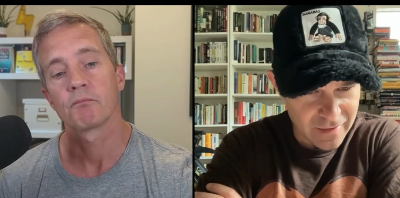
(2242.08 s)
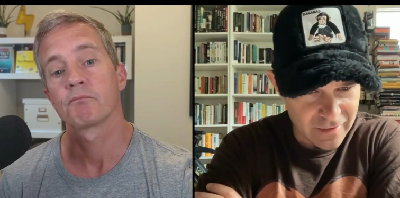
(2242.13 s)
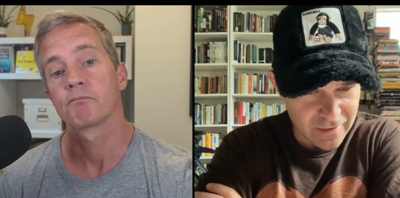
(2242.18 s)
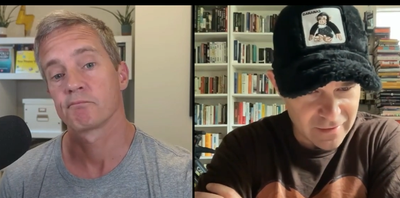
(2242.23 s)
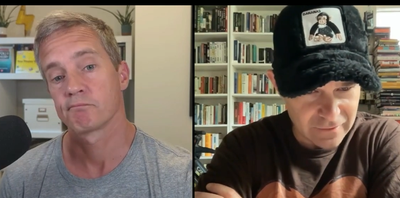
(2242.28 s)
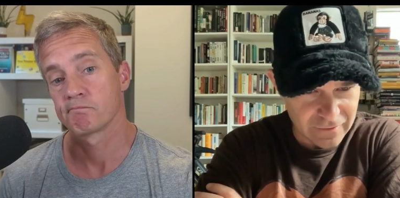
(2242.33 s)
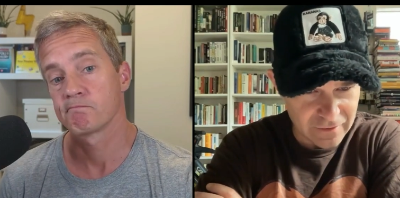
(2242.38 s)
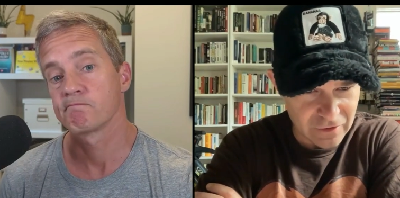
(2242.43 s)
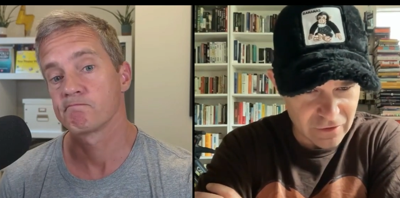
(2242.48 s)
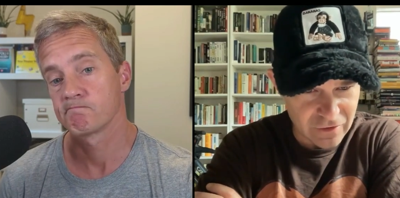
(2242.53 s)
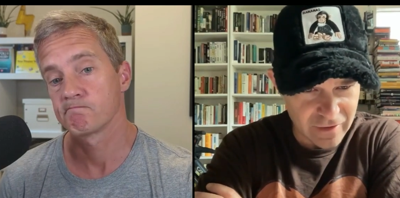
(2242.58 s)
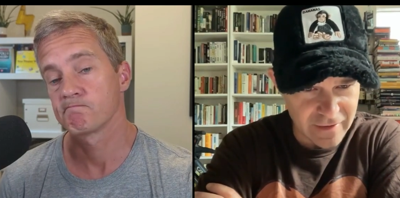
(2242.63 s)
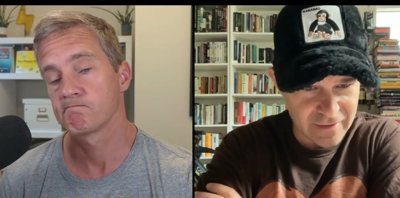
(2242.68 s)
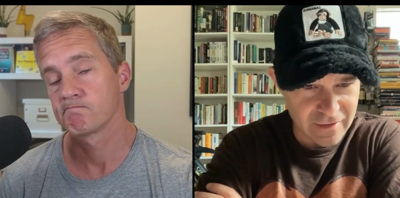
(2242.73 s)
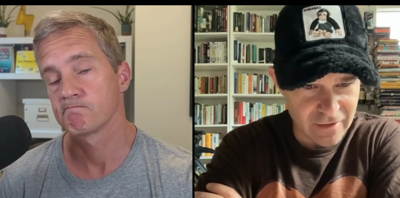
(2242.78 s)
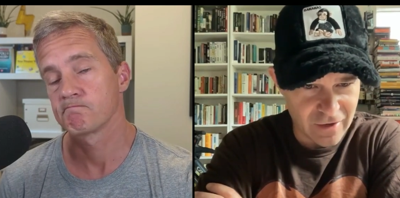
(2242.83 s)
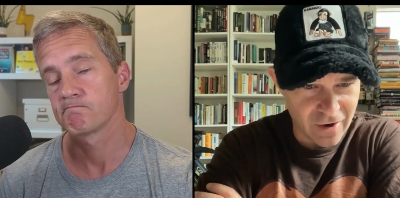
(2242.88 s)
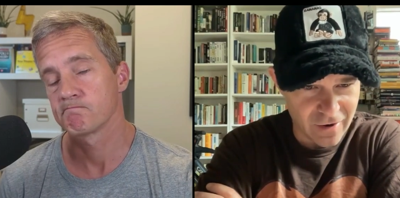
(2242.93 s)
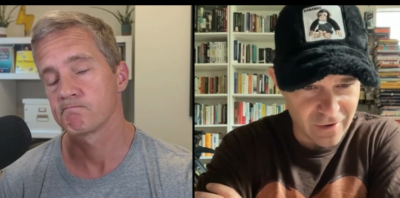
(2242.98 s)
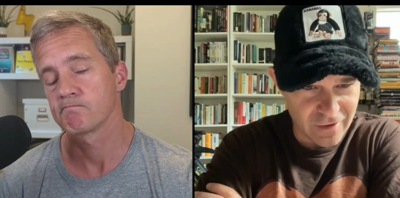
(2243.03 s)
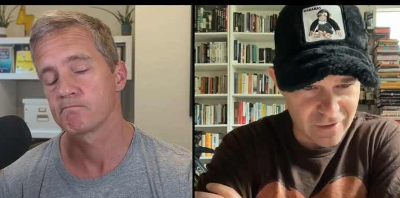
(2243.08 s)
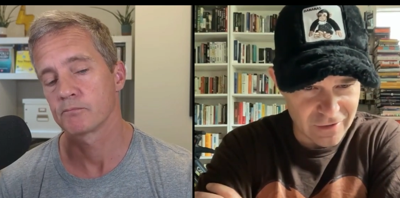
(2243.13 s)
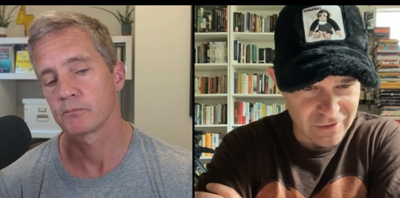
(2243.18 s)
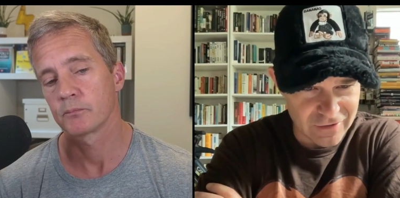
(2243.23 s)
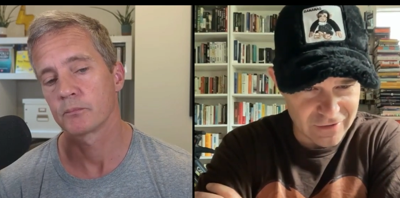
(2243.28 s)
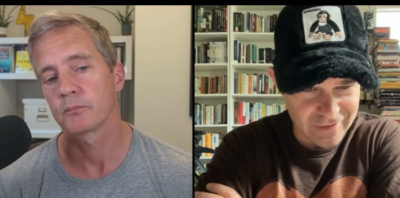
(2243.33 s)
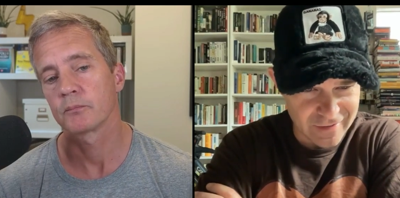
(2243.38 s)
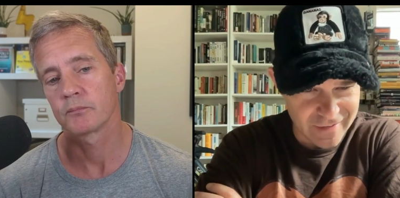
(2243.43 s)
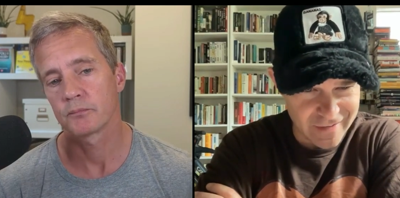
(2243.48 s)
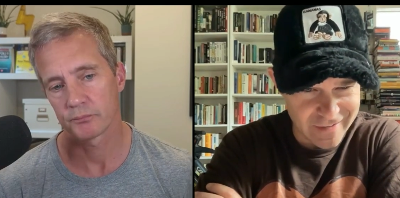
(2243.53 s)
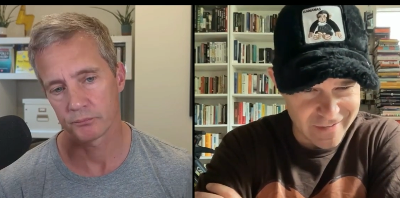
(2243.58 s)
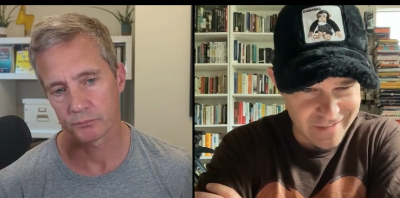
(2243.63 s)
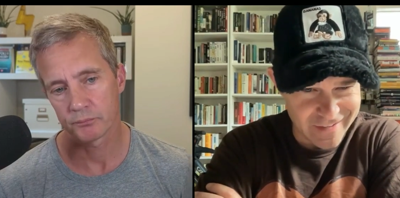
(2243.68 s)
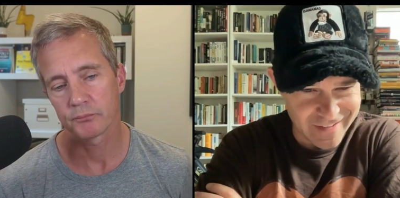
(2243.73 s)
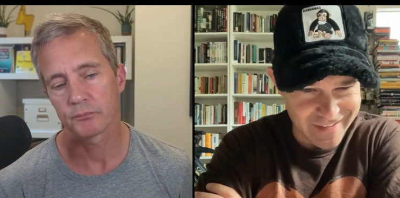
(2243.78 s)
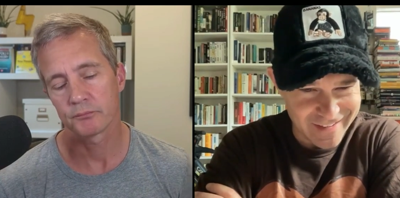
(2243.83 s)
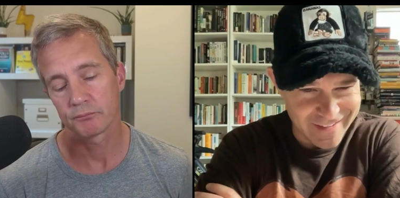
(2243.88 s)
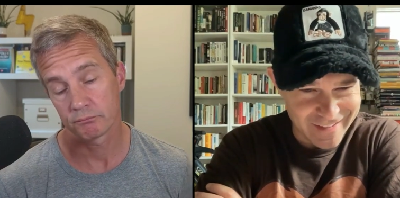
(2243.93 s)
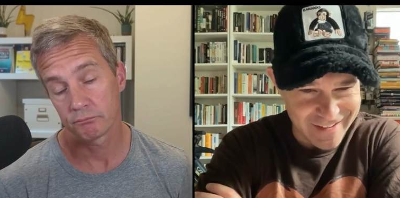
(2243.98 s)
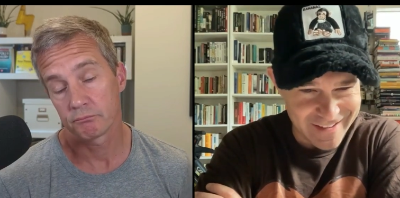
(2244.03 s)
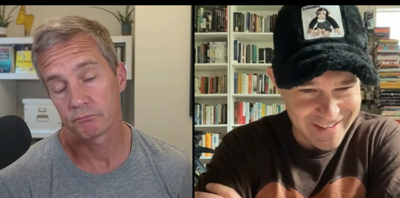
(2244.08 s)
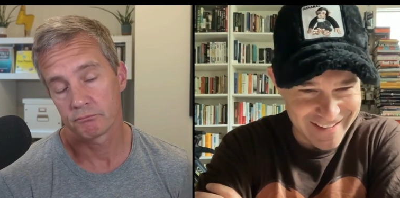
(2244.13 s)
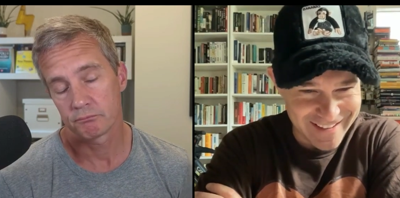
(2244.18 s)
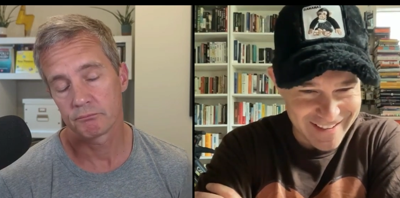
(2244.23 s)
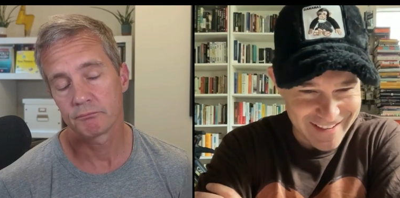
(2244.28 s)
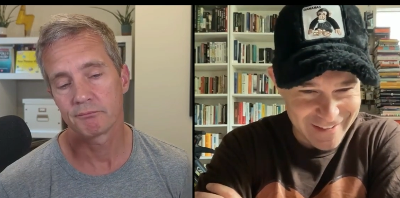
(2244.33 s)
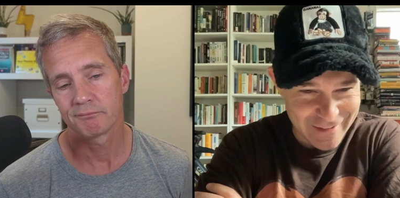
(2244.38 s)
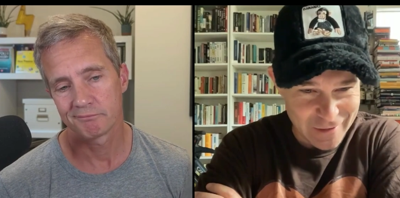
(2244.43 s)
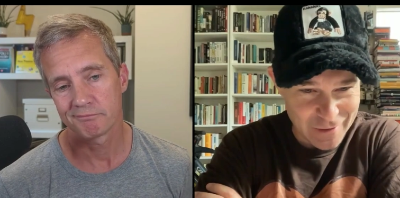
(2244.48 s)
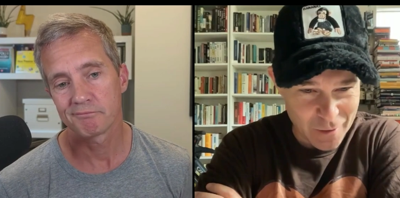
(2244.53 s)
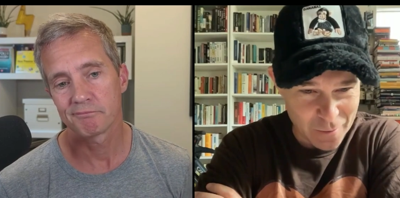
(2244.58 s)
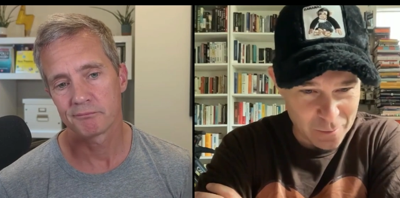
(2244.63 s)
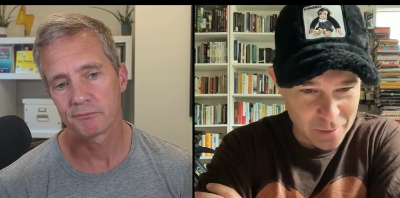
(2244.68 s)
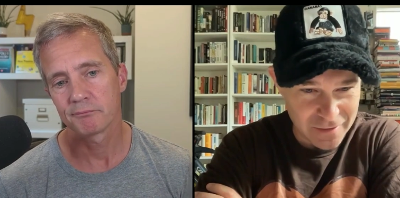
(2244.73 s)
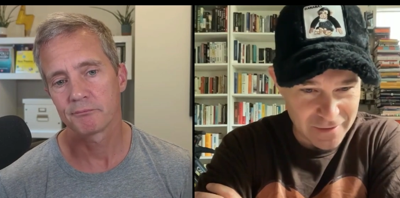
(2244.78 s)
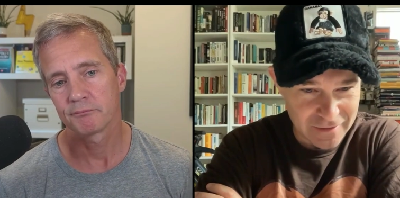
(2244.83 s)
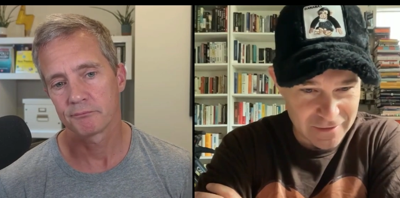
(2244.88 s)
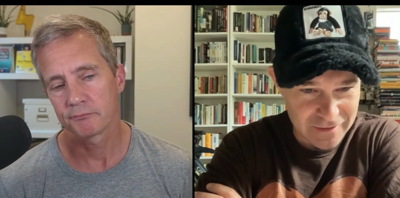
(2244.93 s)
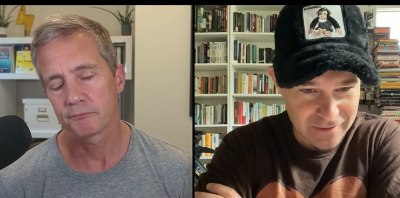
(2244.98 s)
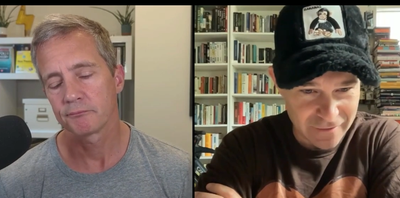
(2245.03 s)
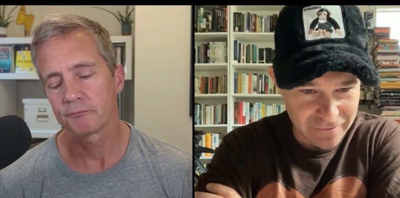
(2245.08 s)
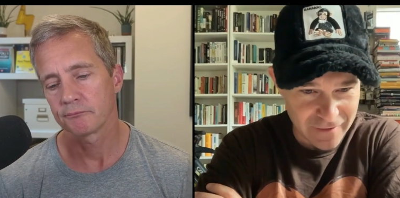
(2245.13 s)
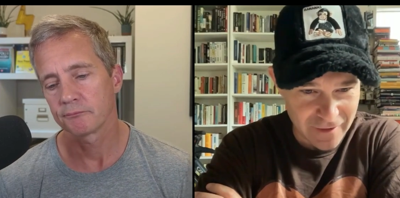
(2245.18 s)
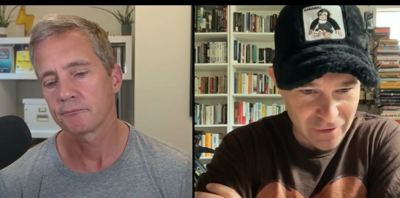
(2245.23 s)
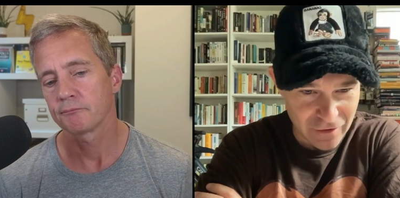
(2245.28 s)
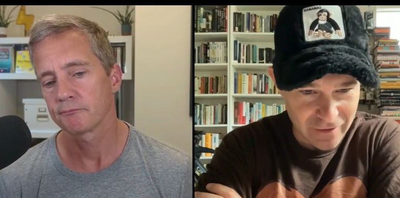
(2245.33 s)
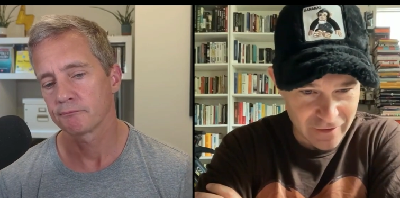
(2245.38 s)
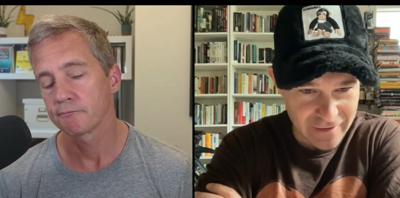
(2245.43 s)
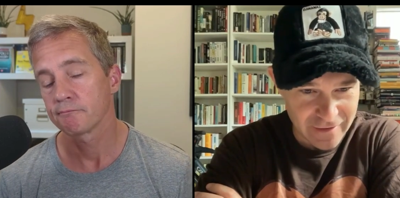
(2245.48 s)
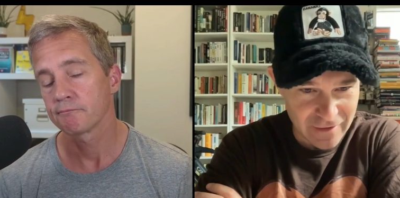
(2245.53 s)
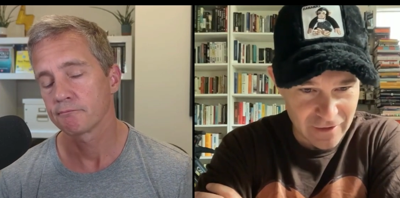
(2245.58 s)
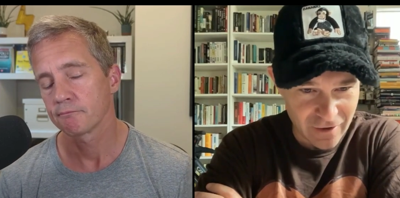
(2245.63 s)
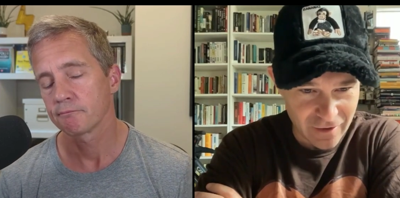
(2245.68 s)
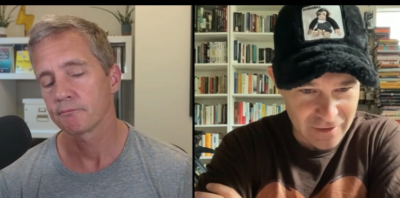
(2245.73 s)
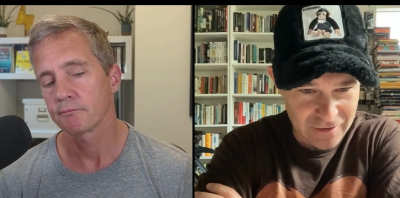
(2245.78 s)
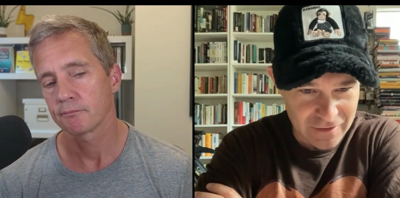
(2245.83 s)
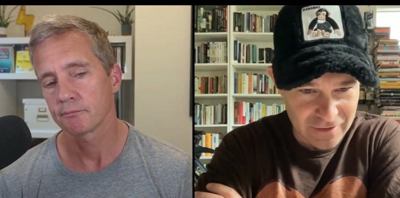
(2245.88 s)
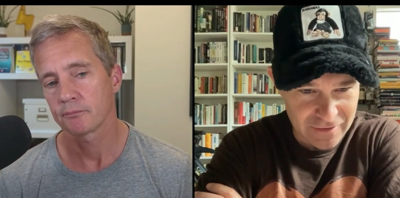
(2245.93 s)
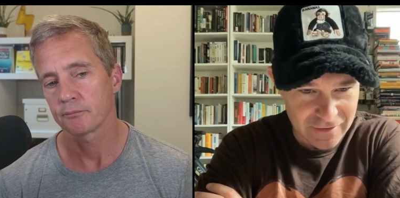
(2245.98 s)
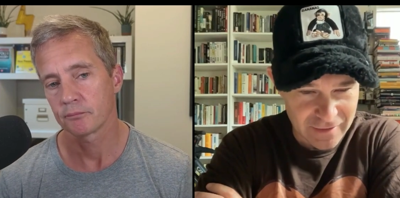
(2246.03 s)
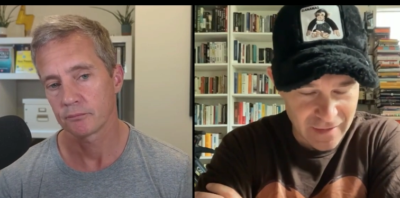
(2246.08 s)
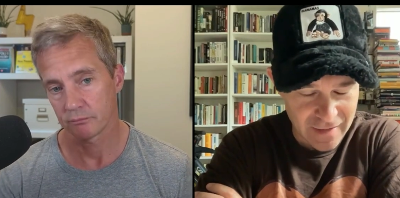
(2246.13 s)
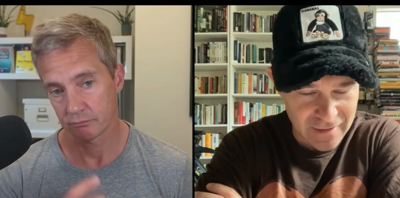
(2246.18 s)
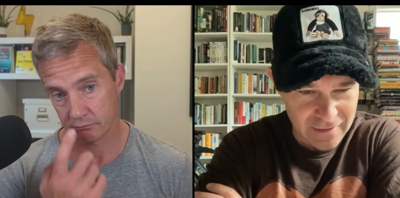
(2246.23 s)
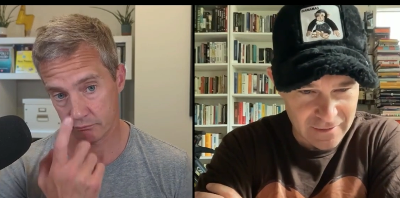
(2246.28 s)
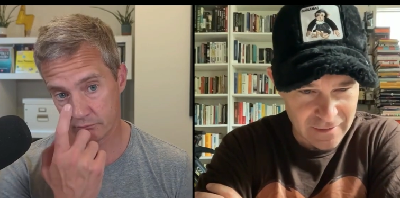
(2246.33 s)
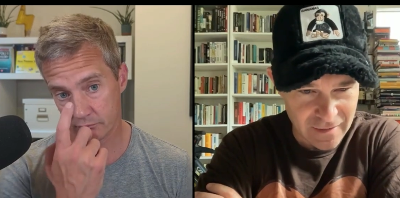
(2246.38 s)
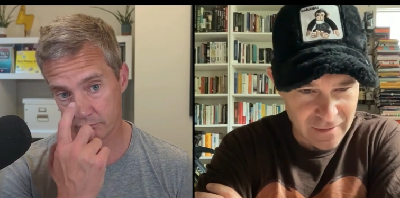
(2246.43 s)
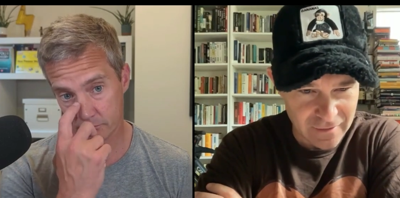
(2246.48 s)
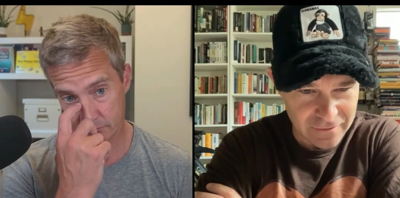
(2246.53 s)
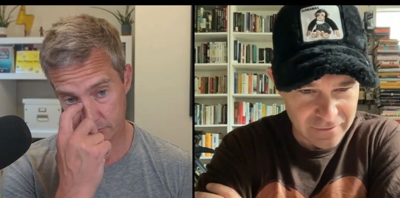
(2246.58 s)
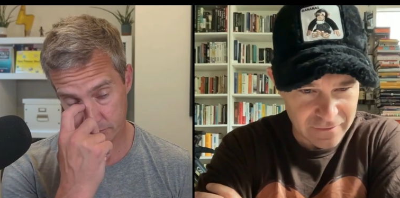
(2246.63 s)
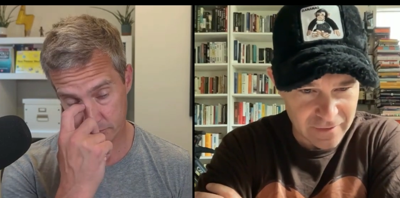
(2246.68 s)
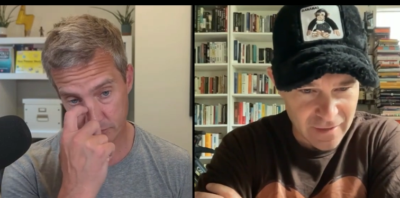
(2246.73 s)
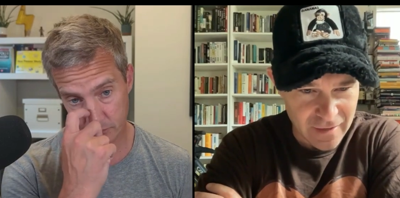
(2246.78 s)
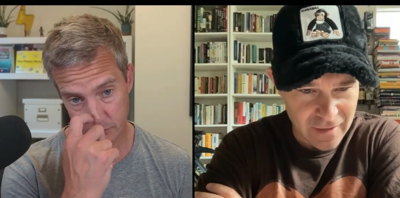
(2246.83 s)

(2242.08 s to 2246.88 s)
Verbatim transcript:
Speaker 1: even credit cards, you know, putting stuff on credit cards is not enough.